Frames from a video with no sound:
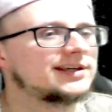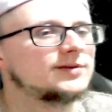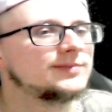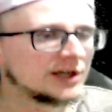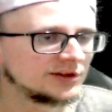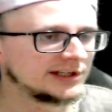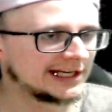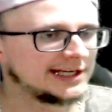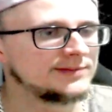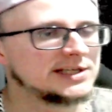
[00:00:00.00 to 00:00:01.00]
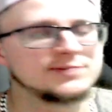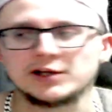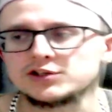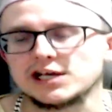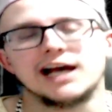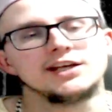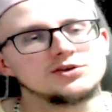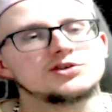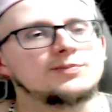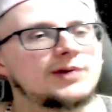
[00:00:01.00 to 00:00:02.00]
me on the game is because I
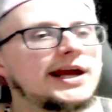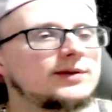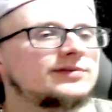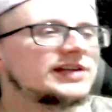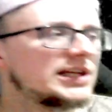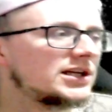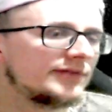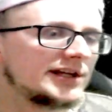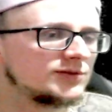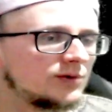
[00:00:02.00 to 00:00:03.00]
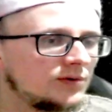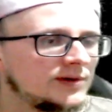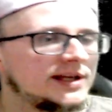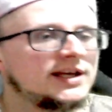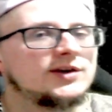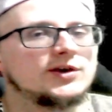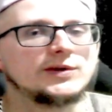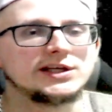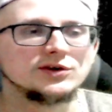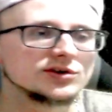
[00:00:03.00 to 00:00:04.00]
used to play with an individual that we
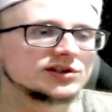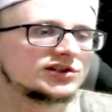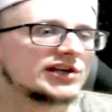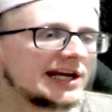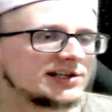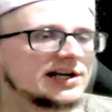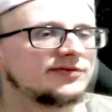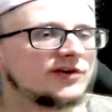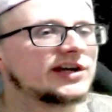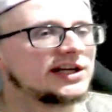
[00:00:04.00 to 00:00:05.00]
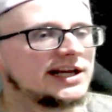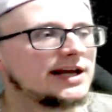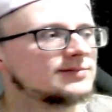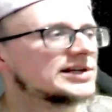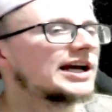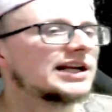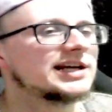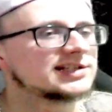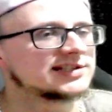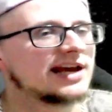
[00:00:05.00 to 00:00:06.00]
used to change our fucking names. I had like
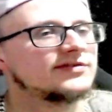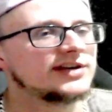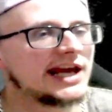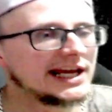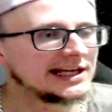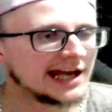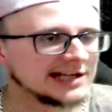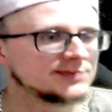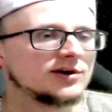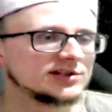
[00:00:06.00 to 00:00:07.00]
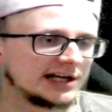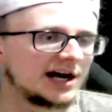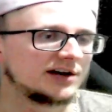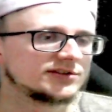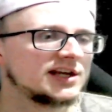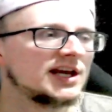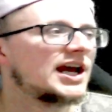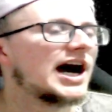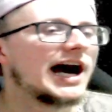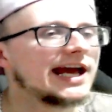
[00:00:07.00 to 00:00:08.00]
7, 8 Xbox accounts.
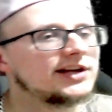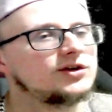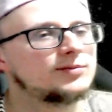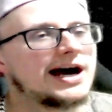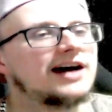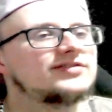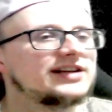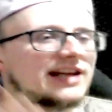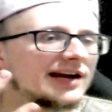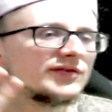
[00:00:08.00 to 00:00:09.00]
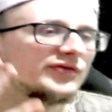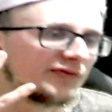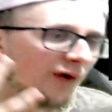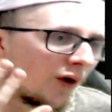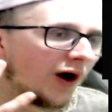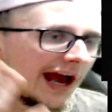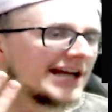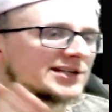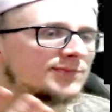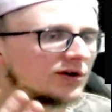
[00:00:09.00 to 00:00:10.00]
I ended up having like 4
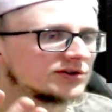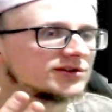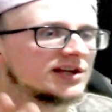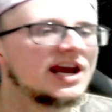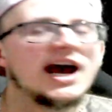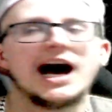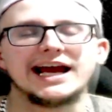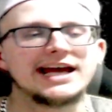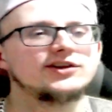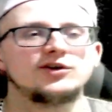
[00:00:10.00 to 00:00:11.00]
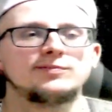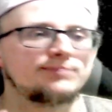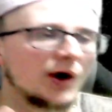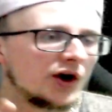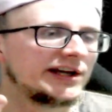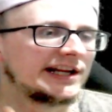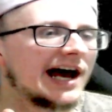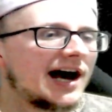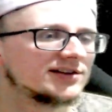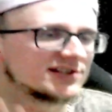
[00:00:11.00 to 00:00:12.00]
Xboxes. I ended up burning
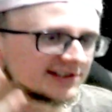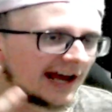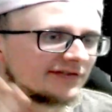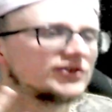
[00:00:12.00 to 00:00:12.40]
out 7